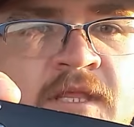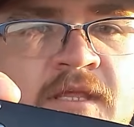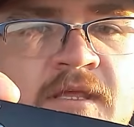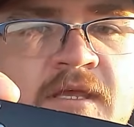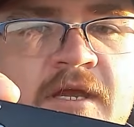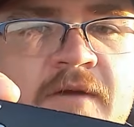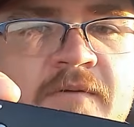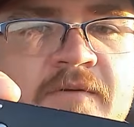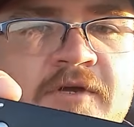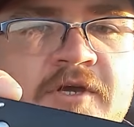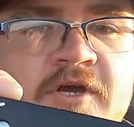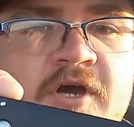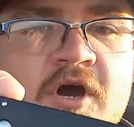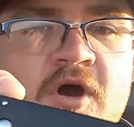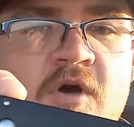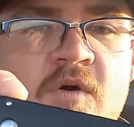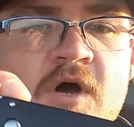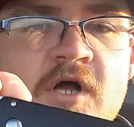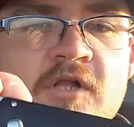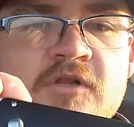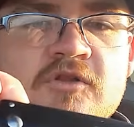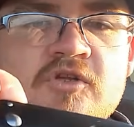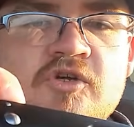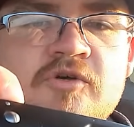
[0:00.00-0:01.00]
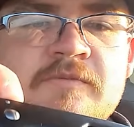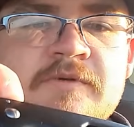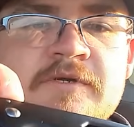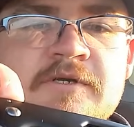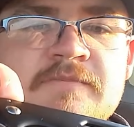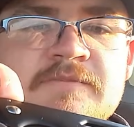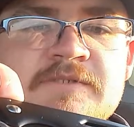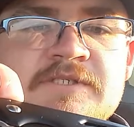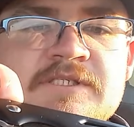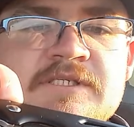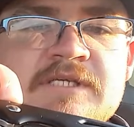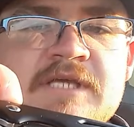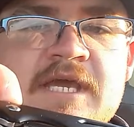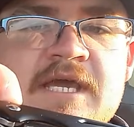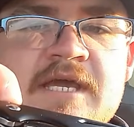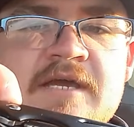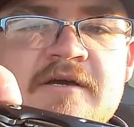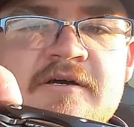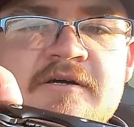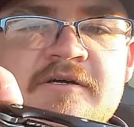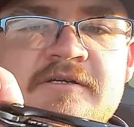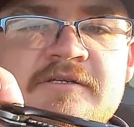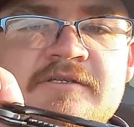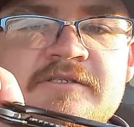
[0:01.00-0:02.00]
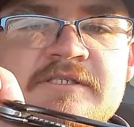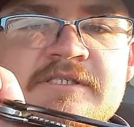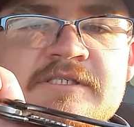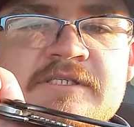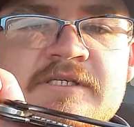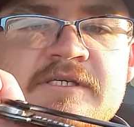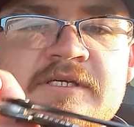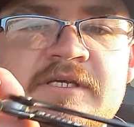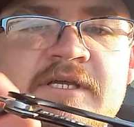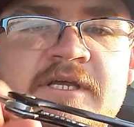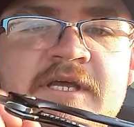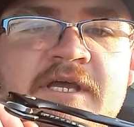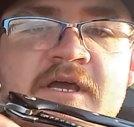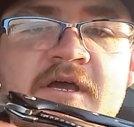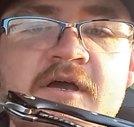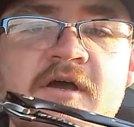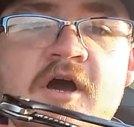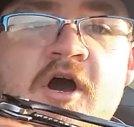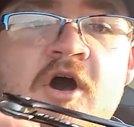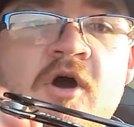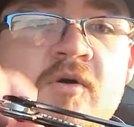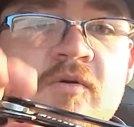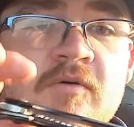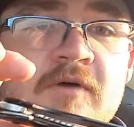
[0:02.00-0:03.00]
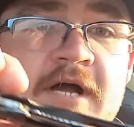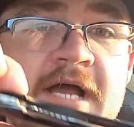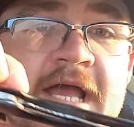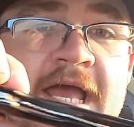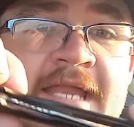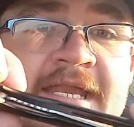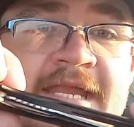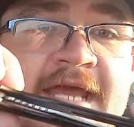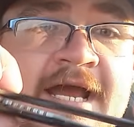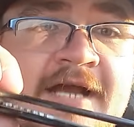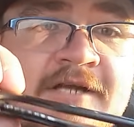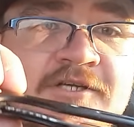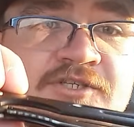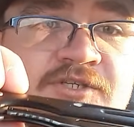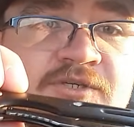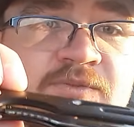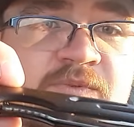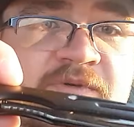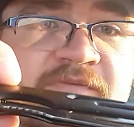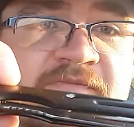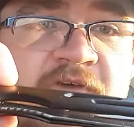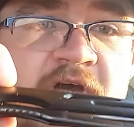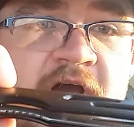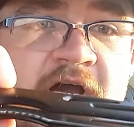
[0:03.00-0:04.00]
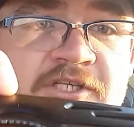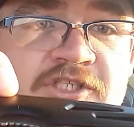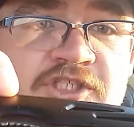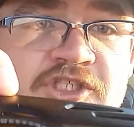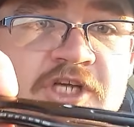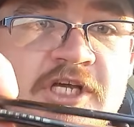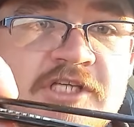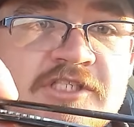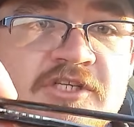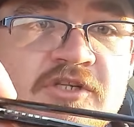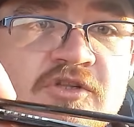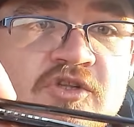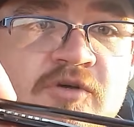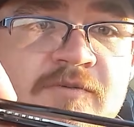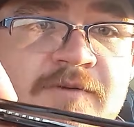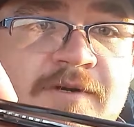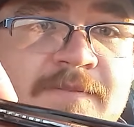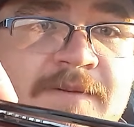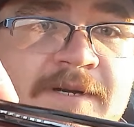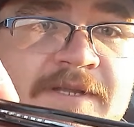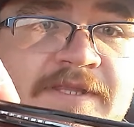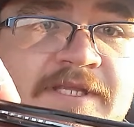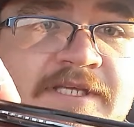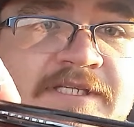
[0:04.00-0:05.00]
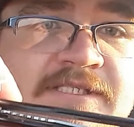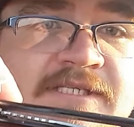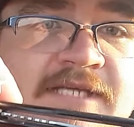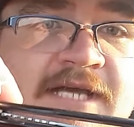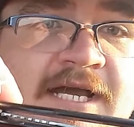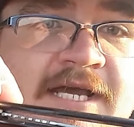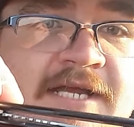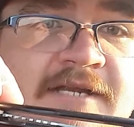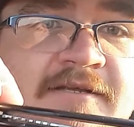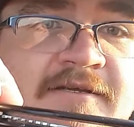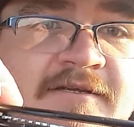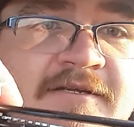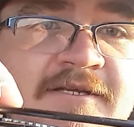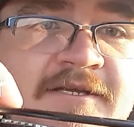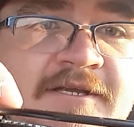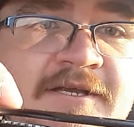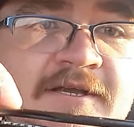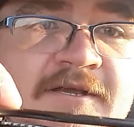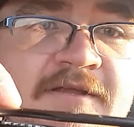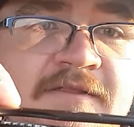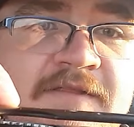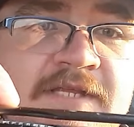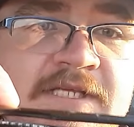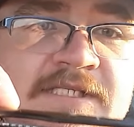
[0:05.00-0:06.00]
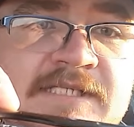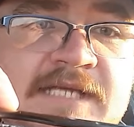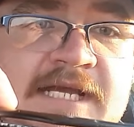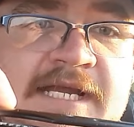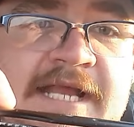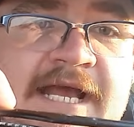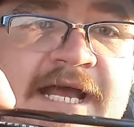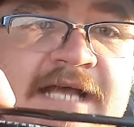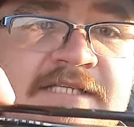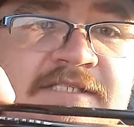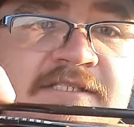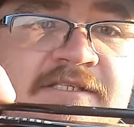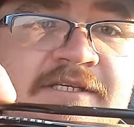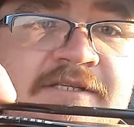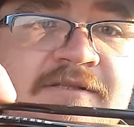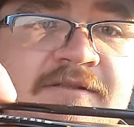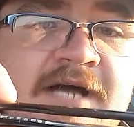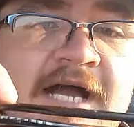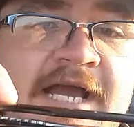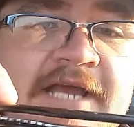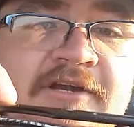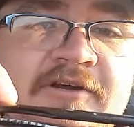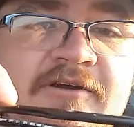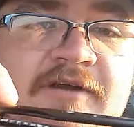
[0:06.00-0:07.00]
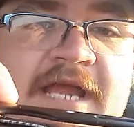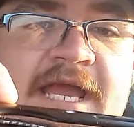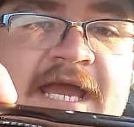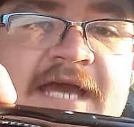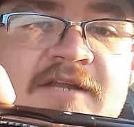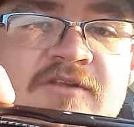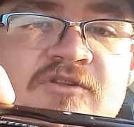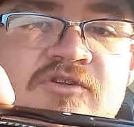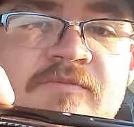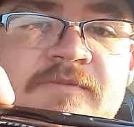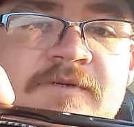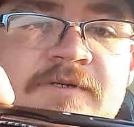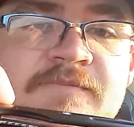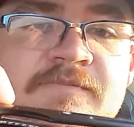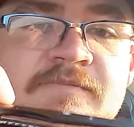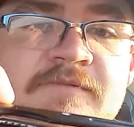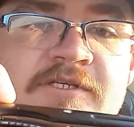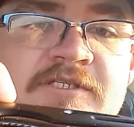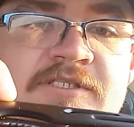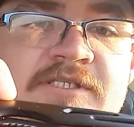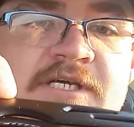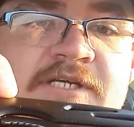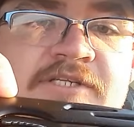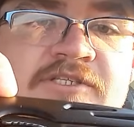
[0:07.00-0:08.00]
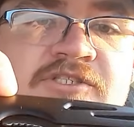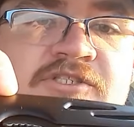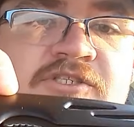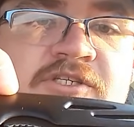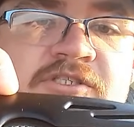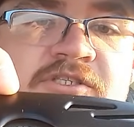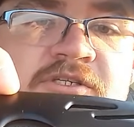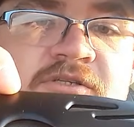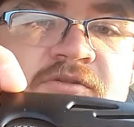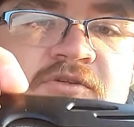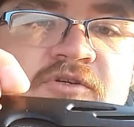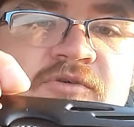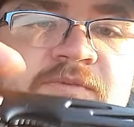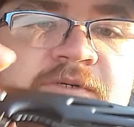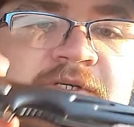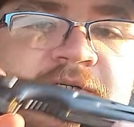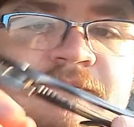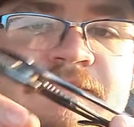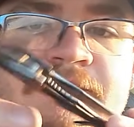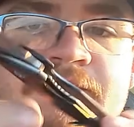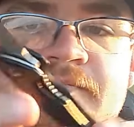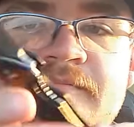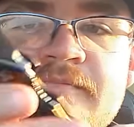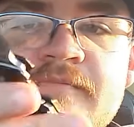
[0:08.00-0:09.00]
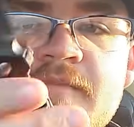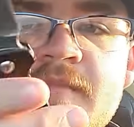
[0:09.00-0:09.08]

There we go. Aluminum scales. Oh, and actually, we've got just aluminum on this side. This side has the liner and aluminum. This side's just aluminum.